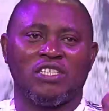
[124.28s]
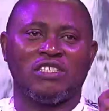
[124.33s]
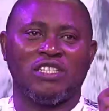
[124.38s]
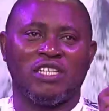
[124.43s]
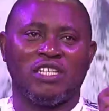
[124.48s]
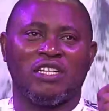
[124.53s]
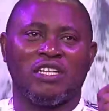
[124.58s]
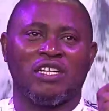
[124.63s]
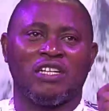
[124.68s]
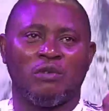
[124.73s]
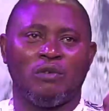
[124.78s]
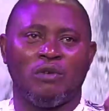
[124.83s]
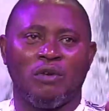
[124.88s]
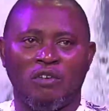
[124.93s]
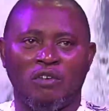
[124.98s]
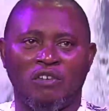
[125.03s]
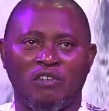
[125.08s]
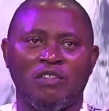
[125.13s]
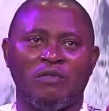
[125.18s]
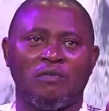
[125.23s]
stand, and they were
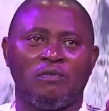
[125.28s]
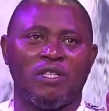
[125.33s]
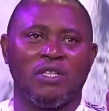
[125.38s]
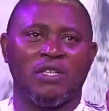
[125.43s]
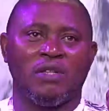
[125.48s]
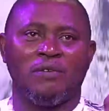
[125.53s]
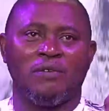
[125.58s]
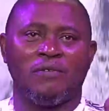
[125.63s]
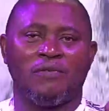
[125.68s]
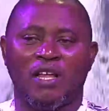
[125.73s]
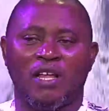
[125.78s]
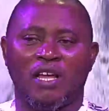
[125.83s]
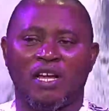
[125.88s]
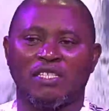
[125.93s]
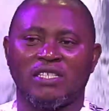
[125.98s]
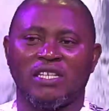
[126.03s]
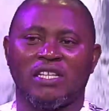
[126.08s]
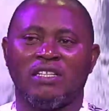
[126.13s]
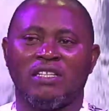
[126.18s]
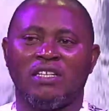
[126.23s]
waving PDP
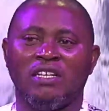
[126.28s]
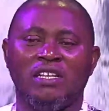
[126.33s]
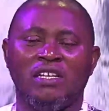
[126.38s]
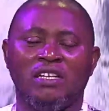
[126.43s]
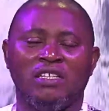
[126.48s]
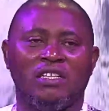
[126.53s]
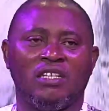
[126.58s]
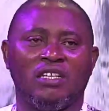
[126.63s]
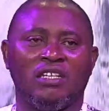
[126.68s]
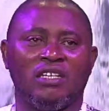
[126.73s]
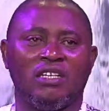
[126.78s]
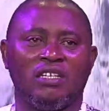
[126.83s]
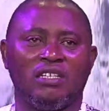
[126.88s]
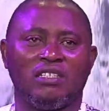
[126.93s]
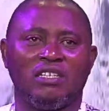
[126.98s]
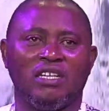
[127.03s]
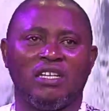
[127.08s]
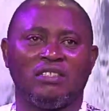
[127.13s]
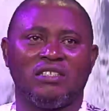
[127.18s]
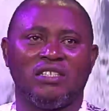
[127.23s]
flags, and
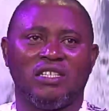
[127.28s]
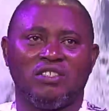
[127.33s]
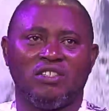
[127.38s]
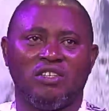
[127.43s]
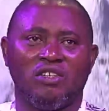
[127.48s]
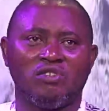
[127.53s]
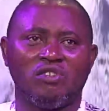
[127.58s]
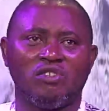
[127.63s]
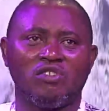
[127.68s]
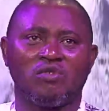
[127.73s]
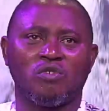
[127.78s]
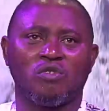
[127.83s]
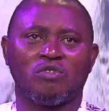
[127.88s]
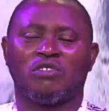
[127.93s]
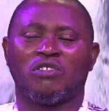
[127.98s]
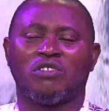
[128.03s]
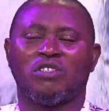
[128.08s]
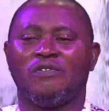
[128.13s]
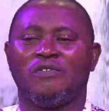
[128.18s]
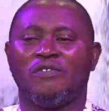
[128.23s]
they also sought
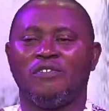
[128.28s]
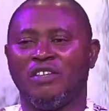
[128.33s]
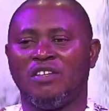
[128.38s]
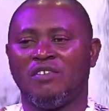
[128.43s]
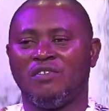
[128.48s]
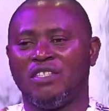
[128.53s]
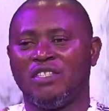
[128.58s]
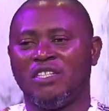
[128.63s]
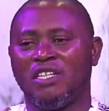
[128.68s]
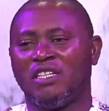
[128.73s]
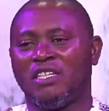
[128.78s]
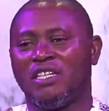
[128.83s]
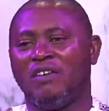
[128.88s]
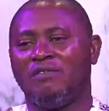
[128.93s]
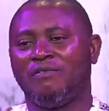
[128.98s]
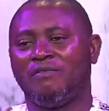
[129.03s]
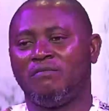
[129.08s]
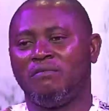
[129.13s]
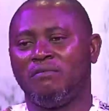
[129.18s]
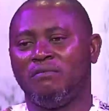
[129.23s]
an affidavit that they
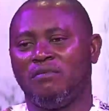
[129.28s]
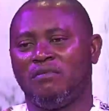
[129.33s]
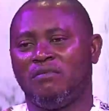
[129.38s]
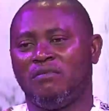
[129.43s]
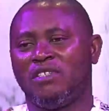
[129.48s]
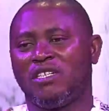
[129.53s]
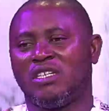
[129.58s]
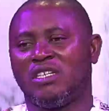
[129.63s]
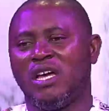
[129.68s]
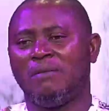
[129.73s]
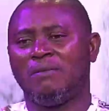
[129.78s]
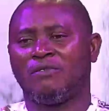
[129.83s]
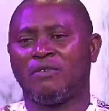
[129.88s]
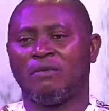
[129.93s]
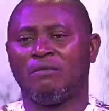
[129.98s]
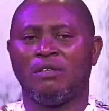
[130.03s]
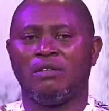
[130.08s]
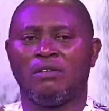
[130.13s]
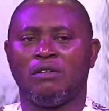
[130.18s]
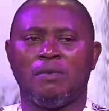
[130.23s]
have decamped
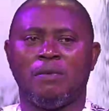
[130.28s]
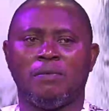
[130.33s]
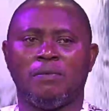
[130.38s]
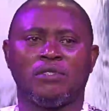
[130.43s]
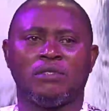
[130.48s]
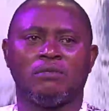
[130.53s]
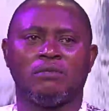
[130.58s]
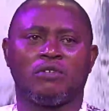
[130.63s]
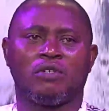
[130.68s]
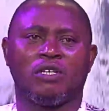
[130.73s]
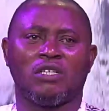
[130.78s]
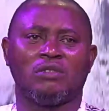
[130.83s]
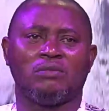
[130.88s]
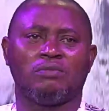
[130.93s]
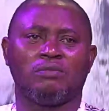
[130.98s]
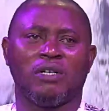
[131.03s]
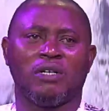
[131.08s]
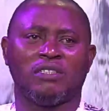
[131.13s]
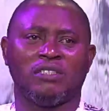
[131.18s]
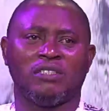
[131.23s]
from the People's
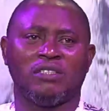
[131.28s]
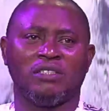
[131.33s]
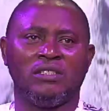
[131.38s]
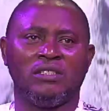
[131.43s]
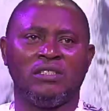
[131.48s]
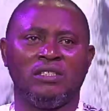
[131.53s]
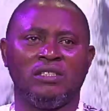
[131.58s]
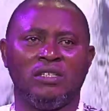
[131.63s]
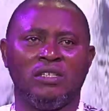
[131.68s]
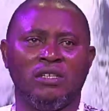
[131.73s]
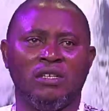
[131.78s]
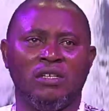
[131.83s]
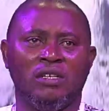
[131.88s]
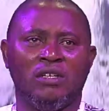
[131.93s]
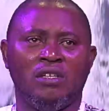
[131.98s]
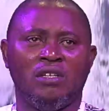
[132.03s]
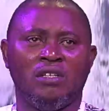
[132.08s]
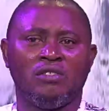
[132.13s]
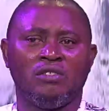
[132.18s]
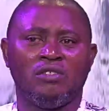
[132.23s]
Democratic Party
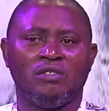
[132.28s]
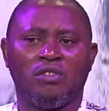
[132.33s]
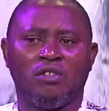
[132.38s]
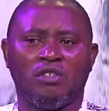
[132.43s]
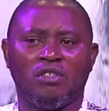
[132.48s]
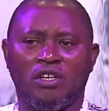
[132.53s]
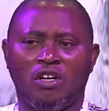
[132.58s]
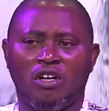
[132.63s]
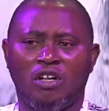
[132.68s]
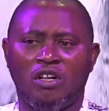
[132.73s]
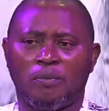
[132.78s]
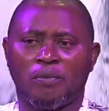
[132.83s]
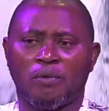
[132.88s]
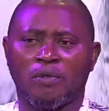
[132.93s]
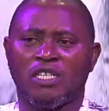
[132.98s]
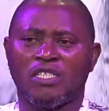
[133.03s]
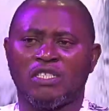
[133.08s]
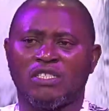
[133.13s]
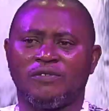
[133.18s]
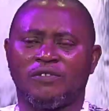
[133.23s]
to the All
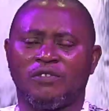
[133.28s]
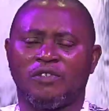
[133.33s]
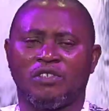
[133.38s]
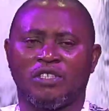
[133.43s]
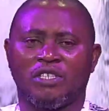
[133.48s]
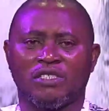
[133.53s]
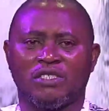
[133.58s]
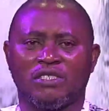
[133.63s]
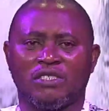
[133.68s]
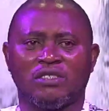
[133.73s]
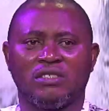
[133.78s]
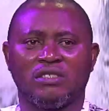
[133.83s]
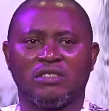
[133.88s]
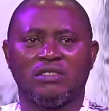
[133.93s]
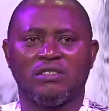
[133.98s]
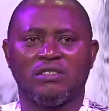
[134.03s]
Progressive Congress.